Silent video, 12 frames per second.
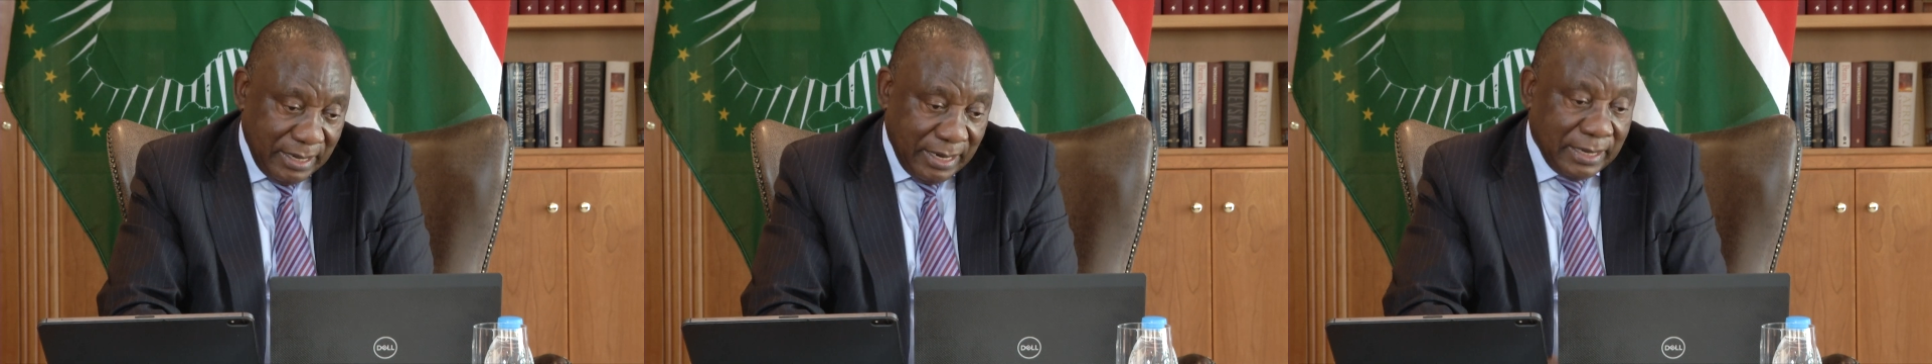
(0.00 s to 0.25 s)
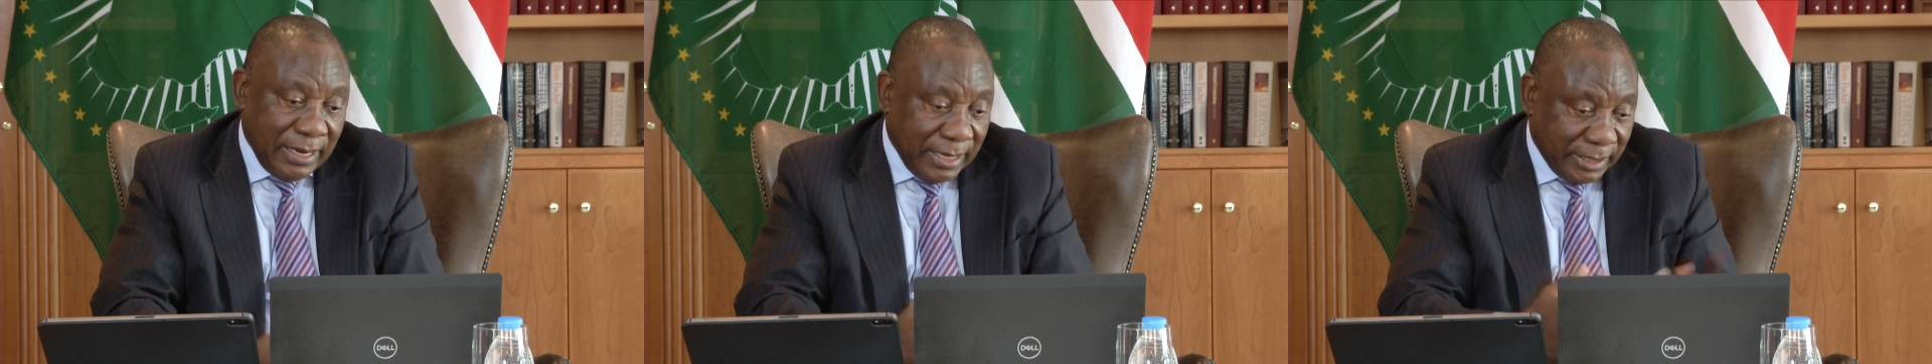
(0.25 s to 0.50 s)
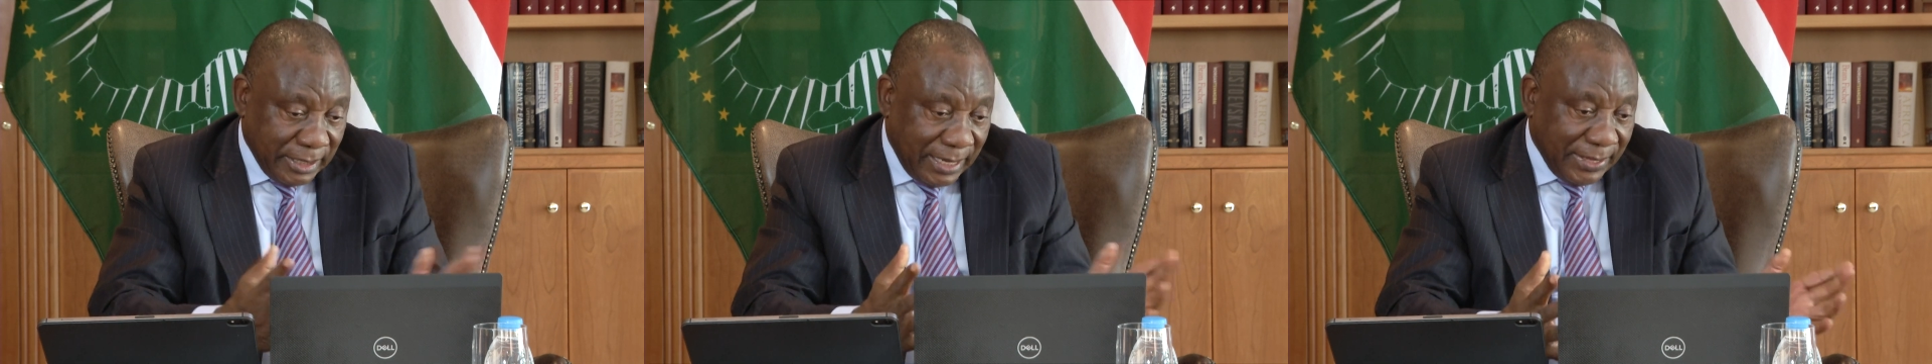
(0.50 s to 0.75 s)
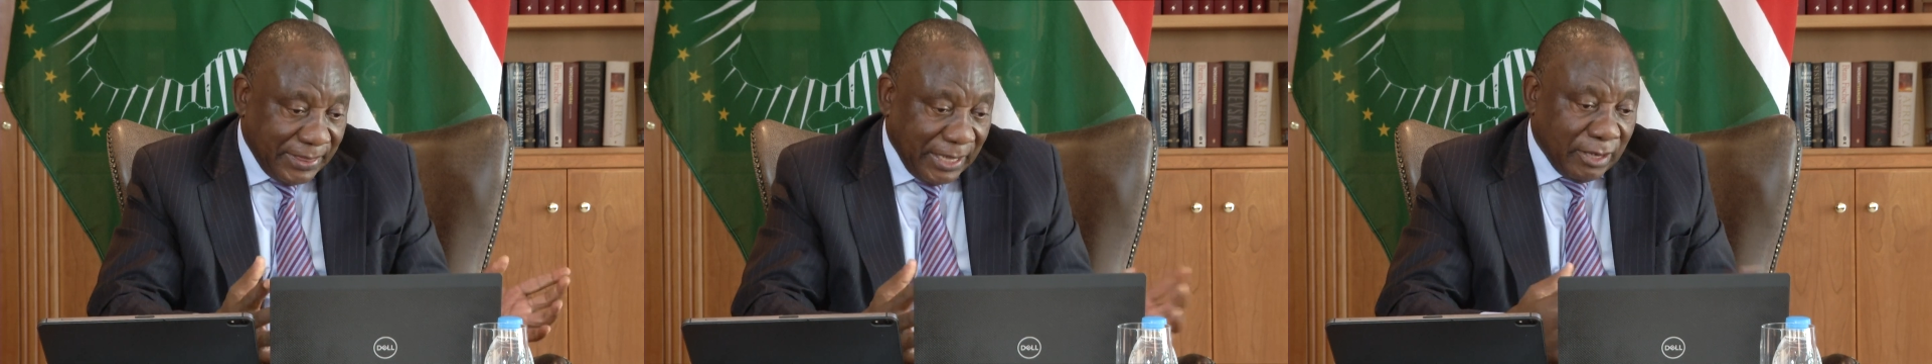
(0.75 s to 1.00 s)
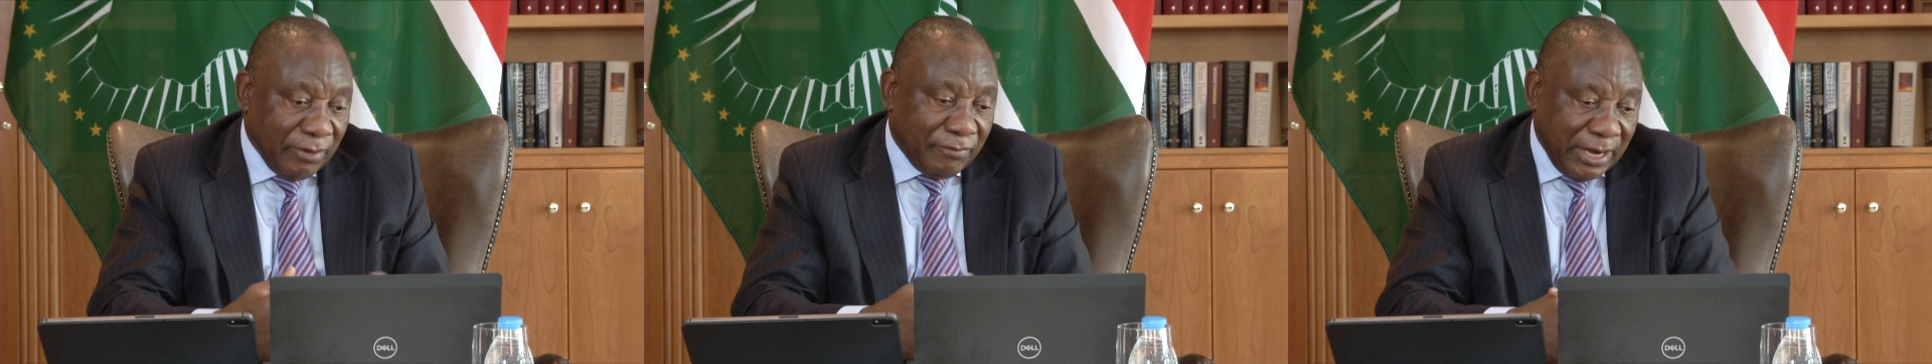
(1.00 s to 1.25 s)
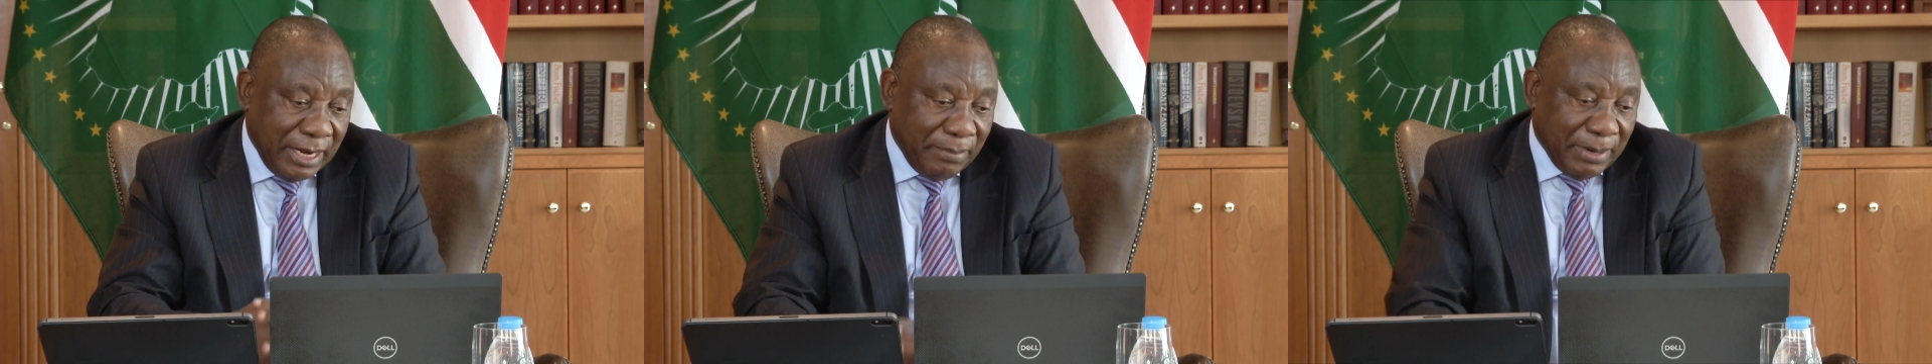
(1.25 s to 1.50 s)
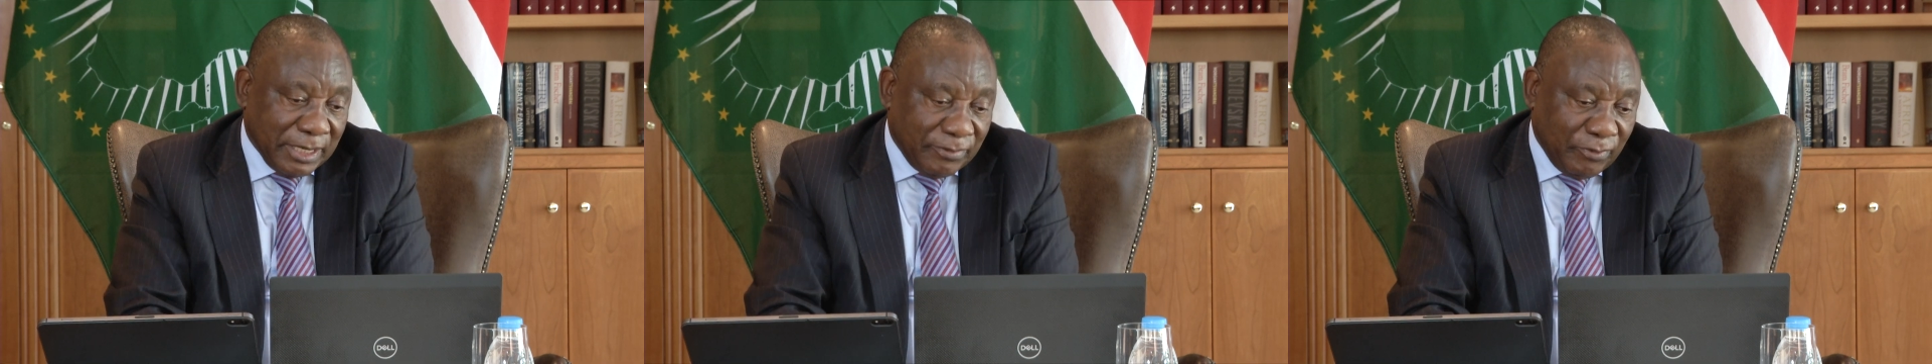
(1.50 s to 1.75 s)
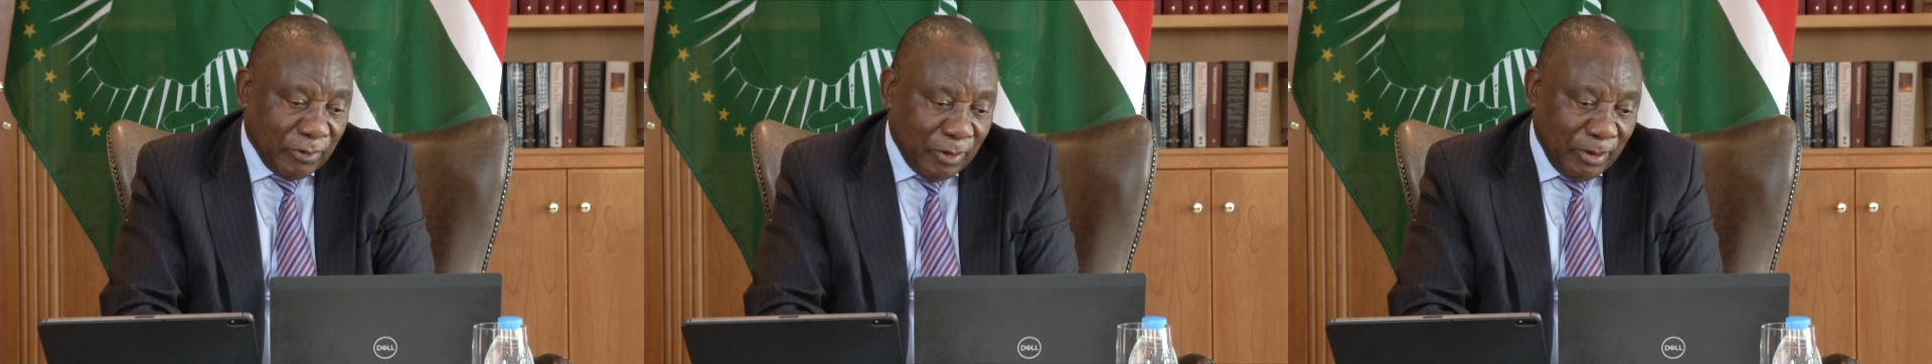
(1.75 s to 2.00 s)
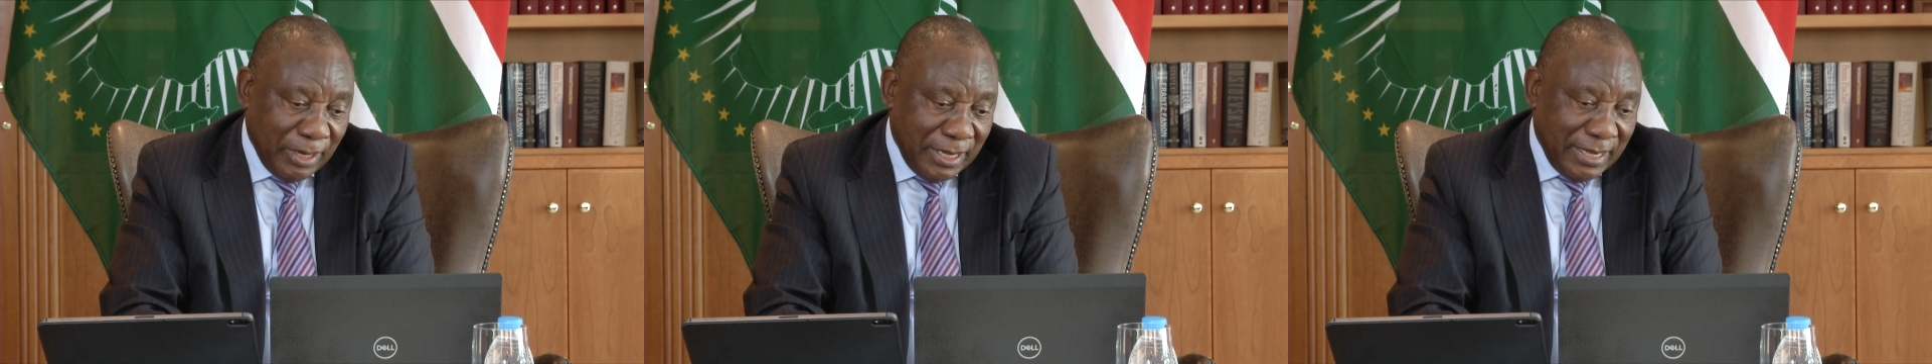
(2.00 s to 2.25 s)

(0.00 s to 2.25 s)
And Ursula, thank you very much for